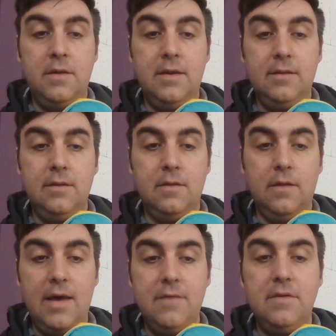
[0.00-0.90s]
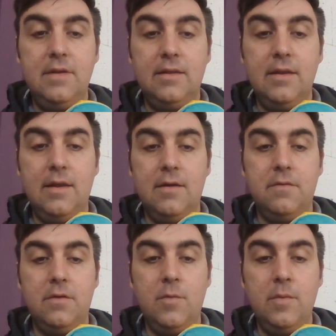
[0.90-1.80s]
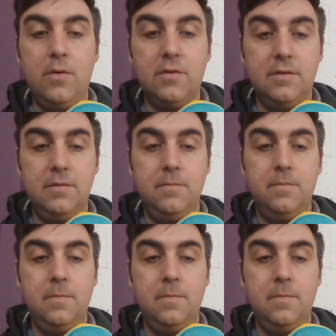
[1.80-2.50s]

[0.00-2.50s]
the life and dignity of the human person,